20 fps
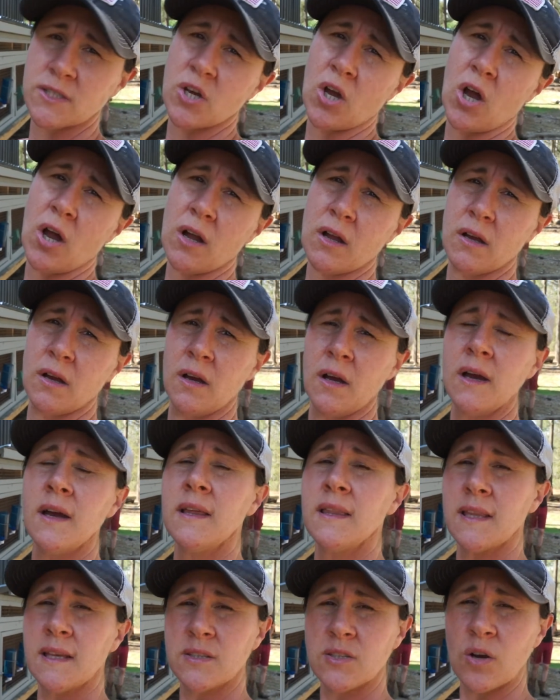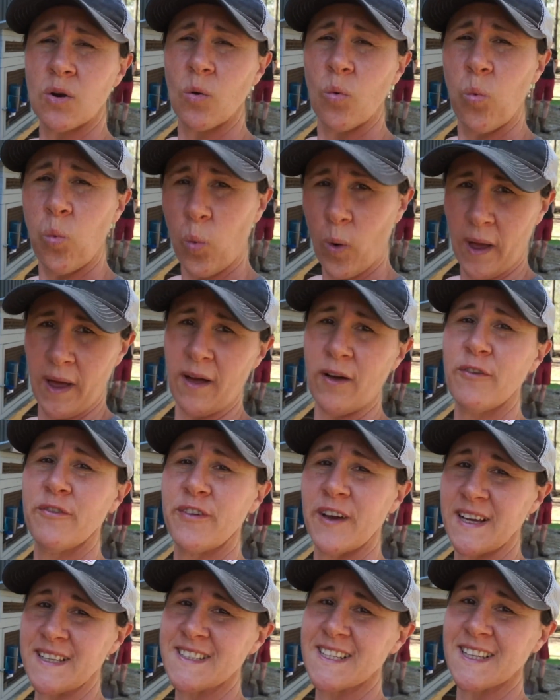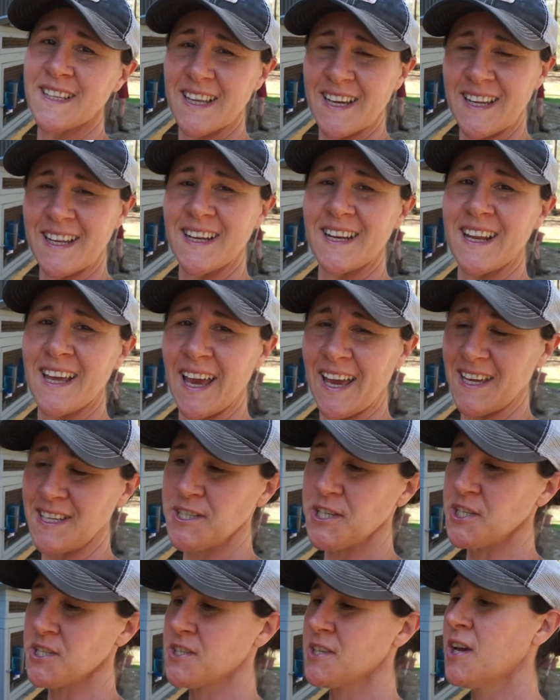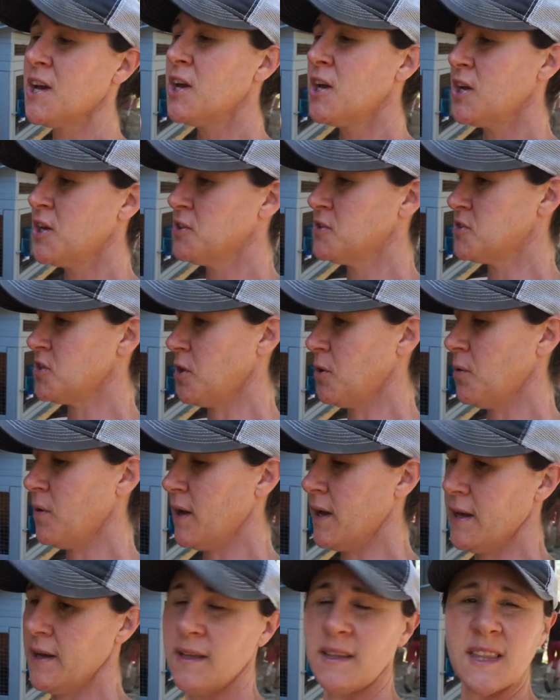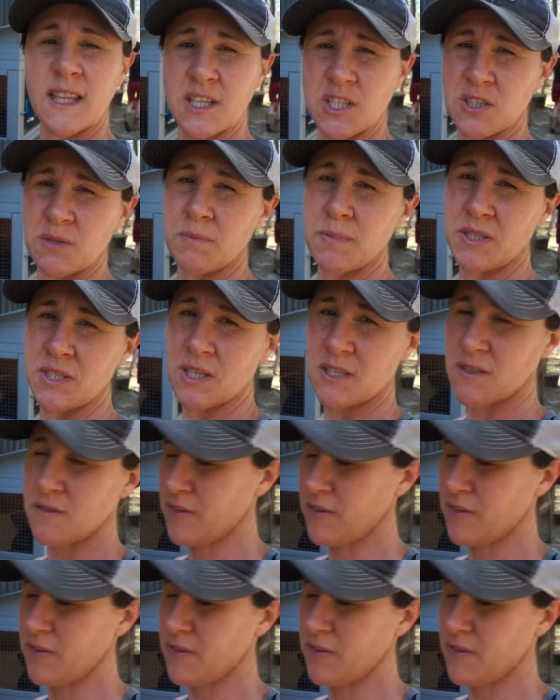talk. These are well ventilated cages, so they should be just